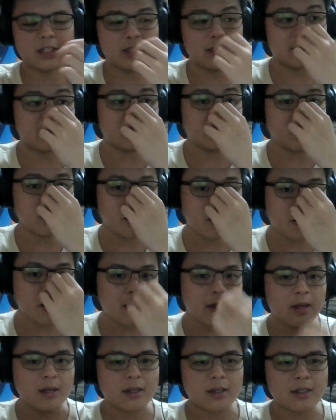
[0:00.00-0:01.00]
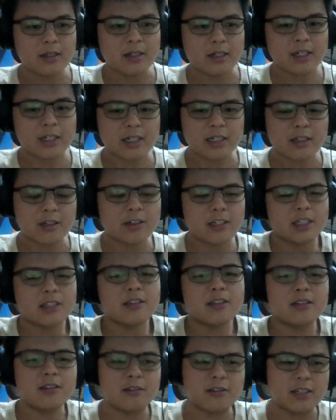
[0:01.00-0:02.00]
engine
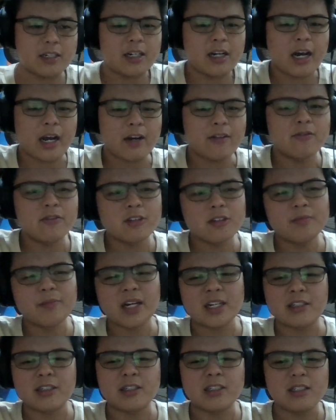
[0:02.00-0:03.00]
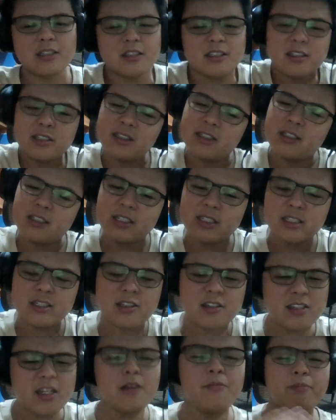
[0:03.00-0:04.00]
connected to a 9-volt battery, the
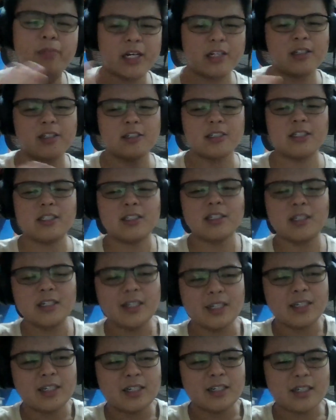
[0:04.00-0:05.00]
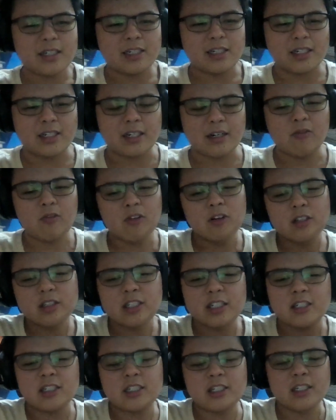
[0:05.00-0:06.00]
same battery
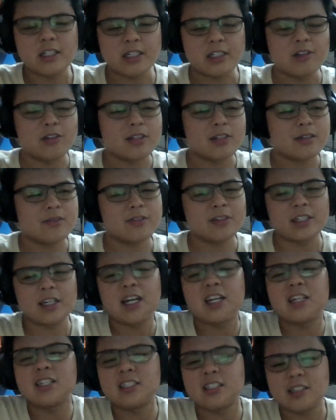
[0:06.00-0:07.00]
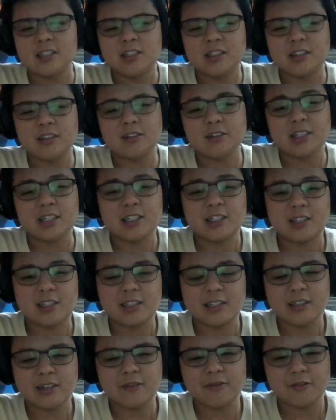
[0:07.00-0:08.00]
voltage that I used for the engines to
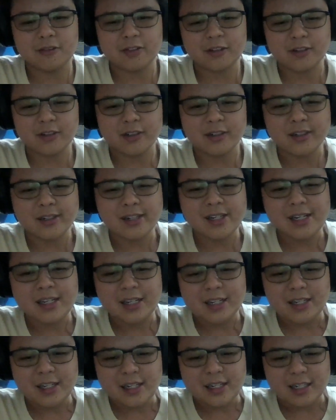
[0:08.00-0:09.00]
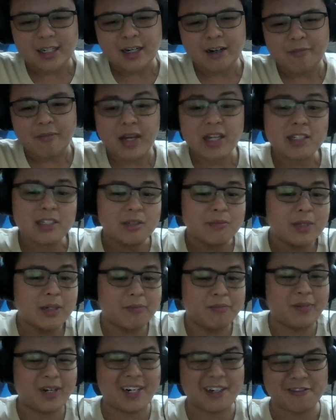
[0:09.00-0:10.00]
ensure for
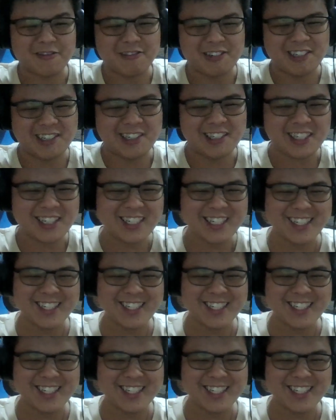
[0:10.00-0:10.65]
maximum power.